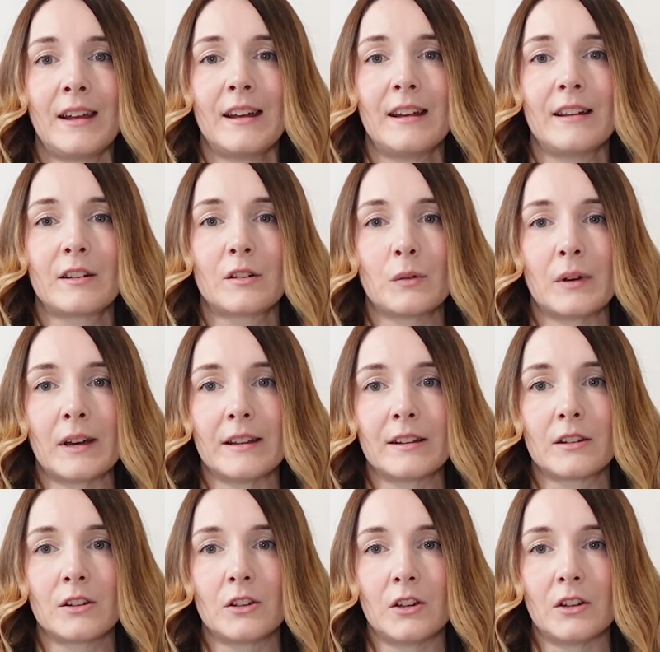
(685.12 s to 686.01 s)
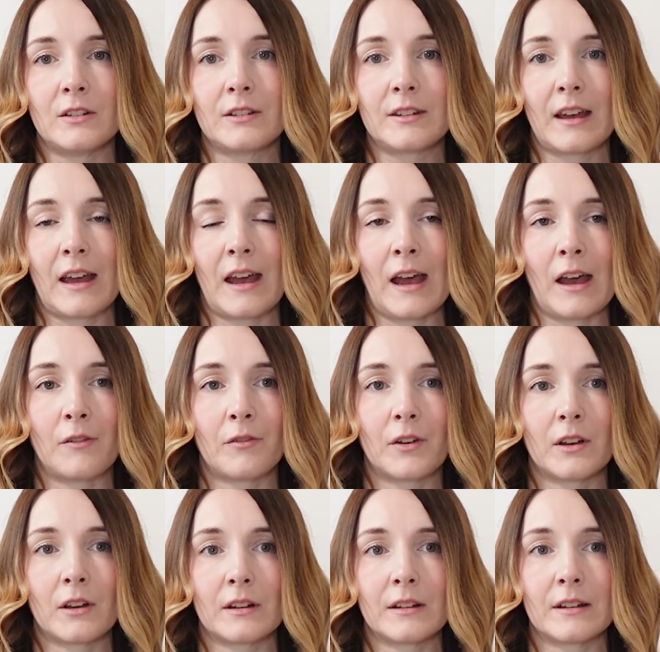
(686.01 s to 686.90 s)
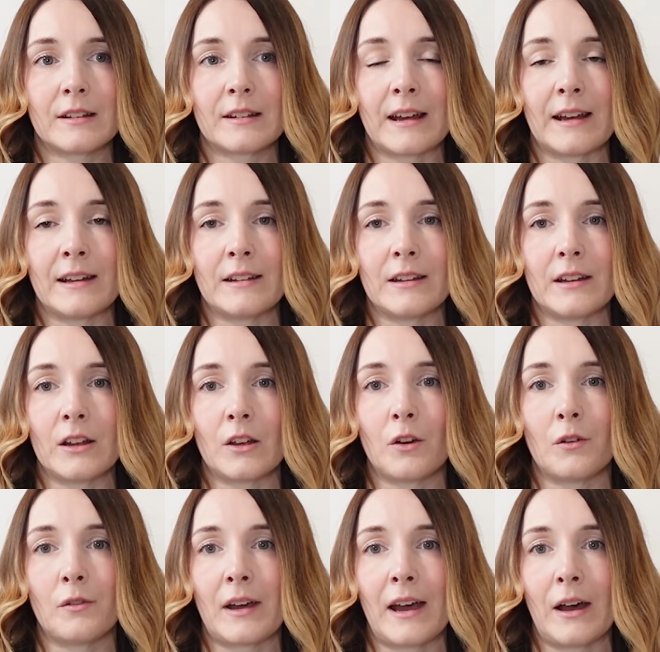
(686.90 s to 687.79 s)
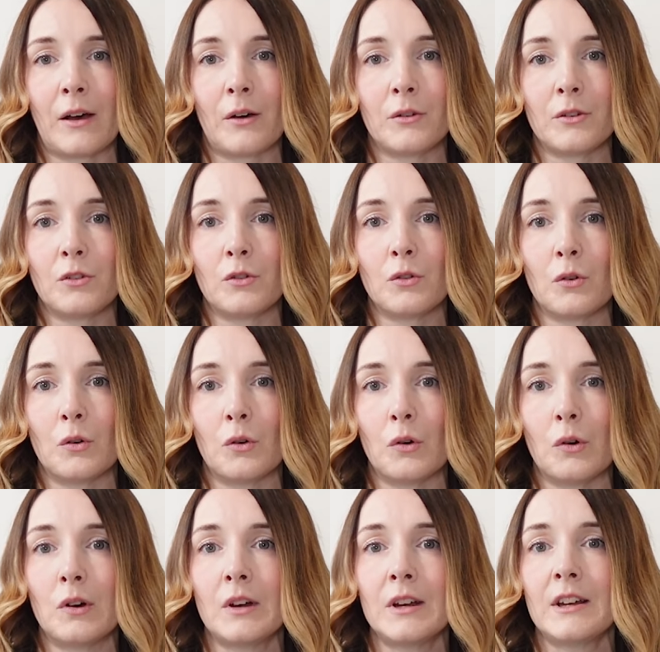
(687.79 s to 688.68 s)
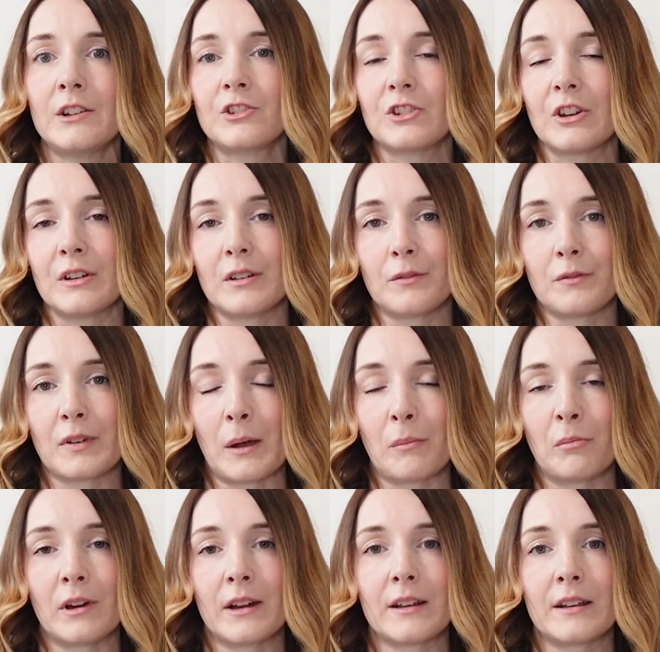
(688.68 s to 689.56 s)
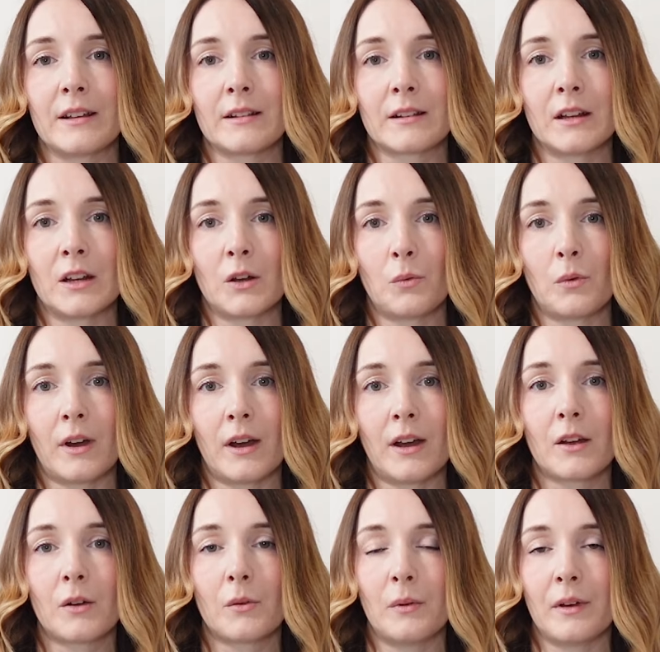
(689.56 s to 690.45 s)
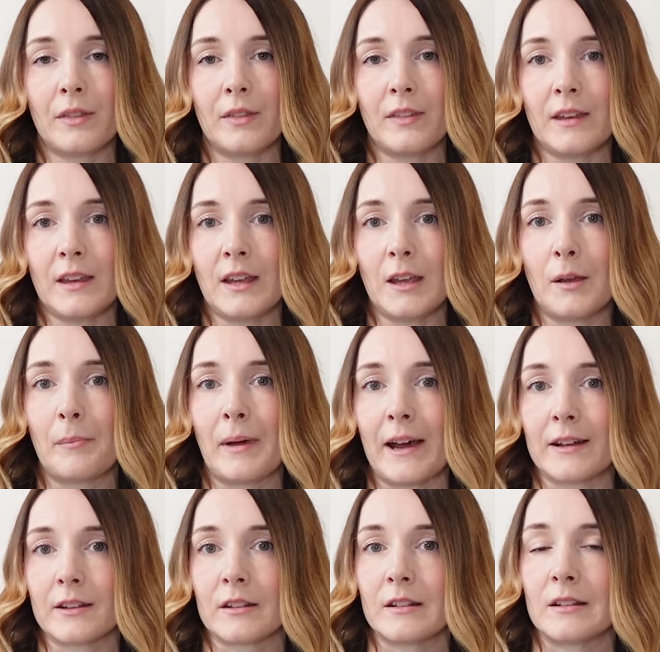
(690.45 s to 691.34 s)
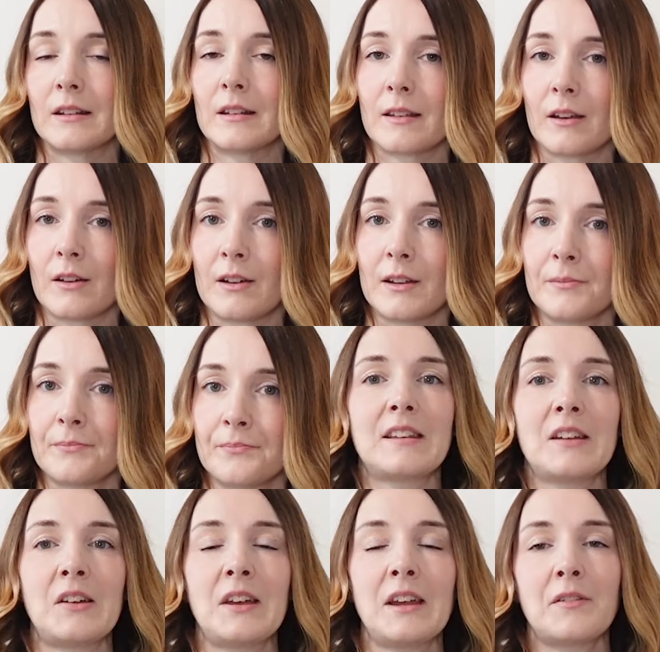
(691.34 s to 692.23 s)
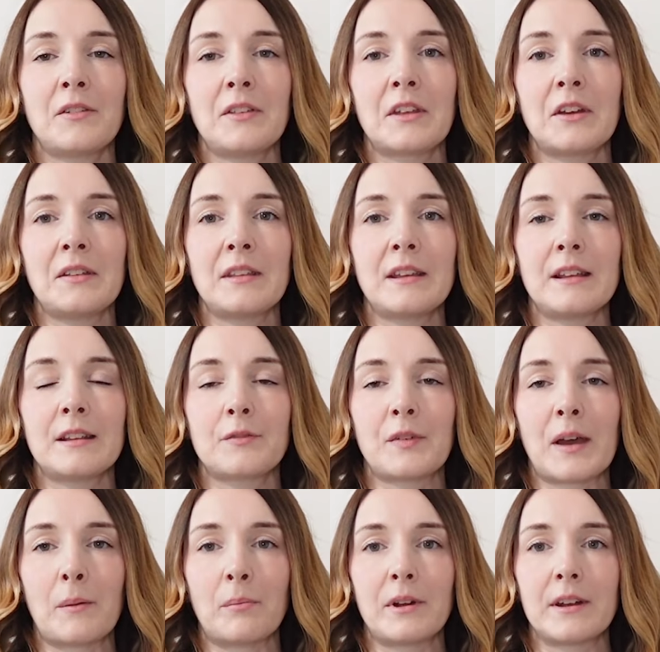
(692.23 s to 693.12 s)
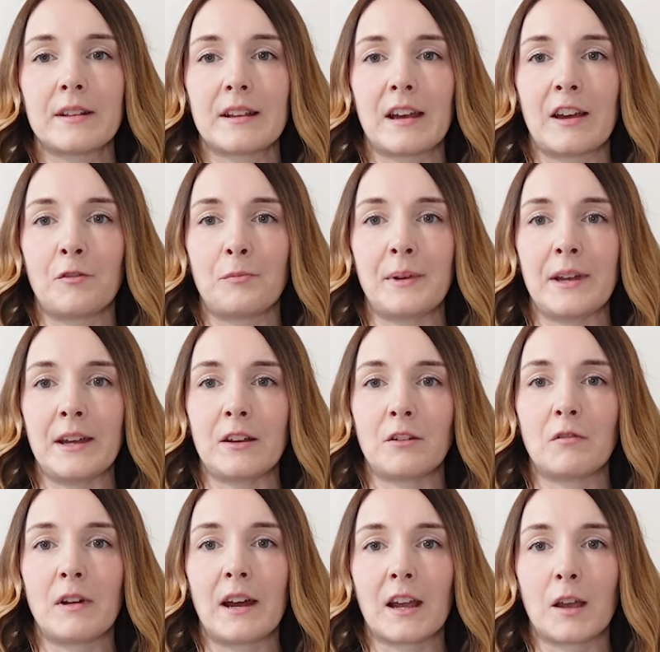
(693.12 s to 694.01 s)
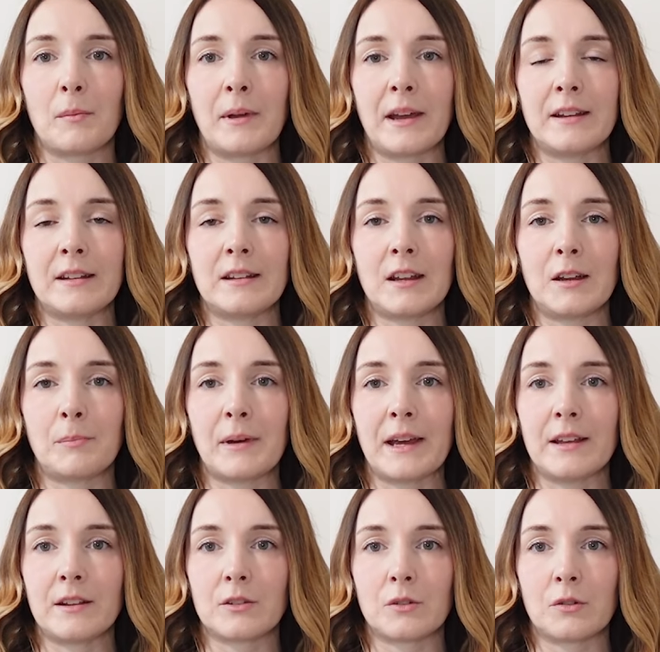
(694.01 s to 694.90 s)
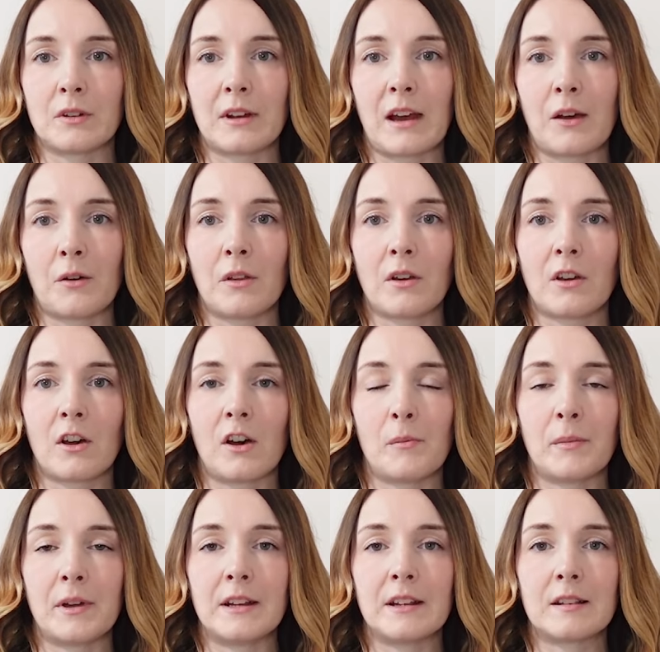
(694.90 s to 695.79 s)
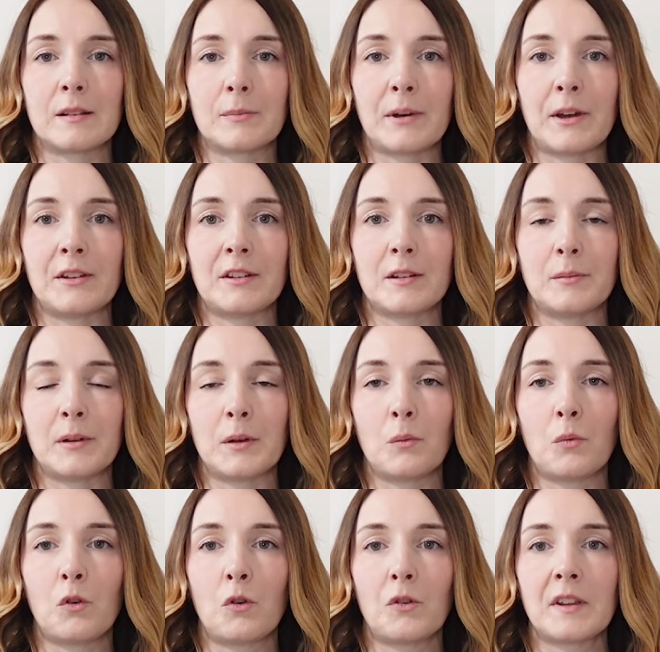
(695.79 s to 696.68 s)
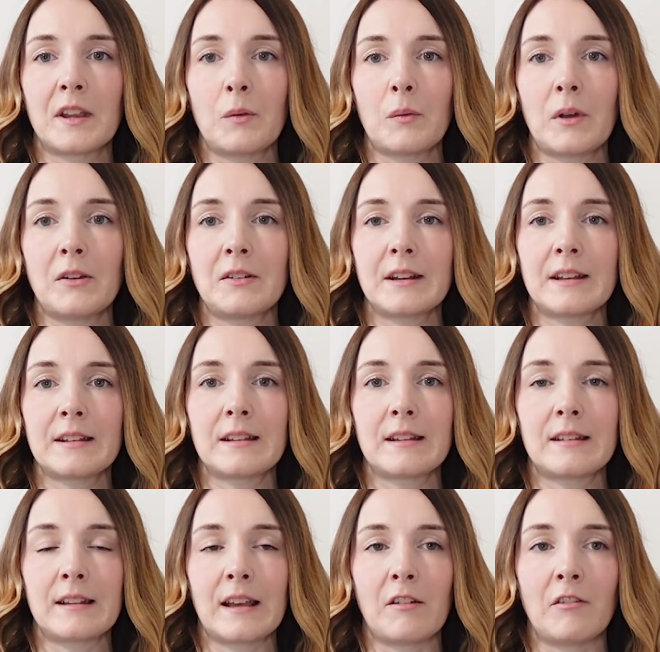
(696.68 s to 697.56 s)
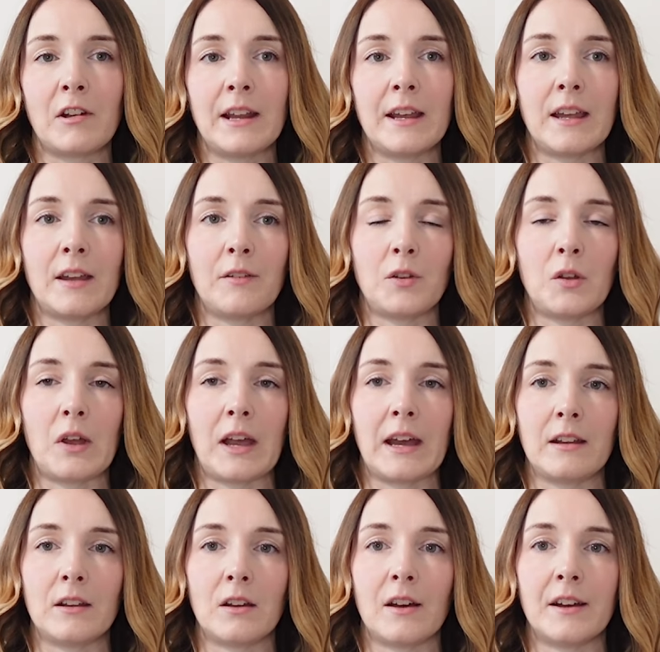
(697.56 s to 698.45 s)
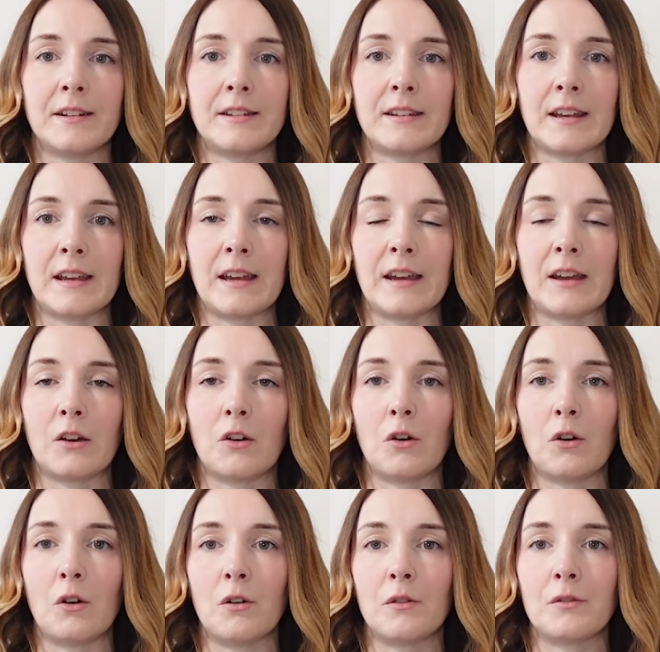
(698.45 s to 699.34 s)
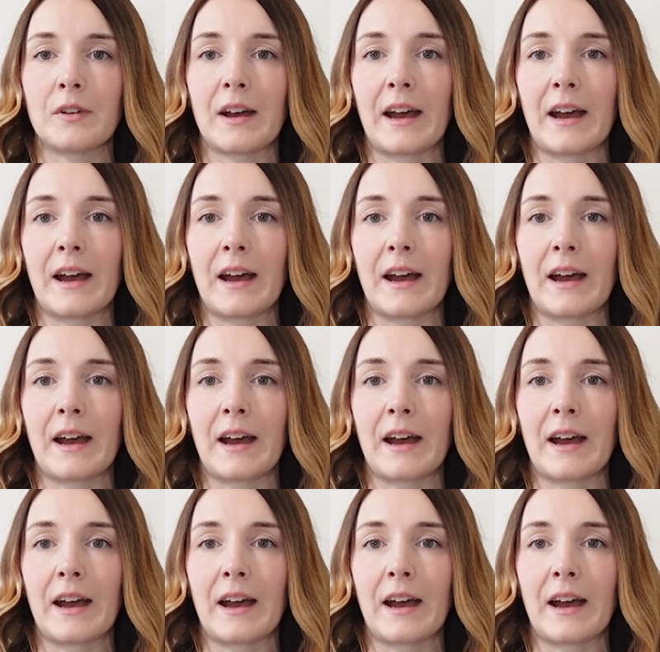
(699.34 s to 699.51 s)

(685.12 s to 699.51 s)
it's always good to have an understanding of how your chosen fabric is going to work with the pattern design. So even though these fabrics have been recommended based on how the garment is supposed to be worn, they won't necessarily give you any idea of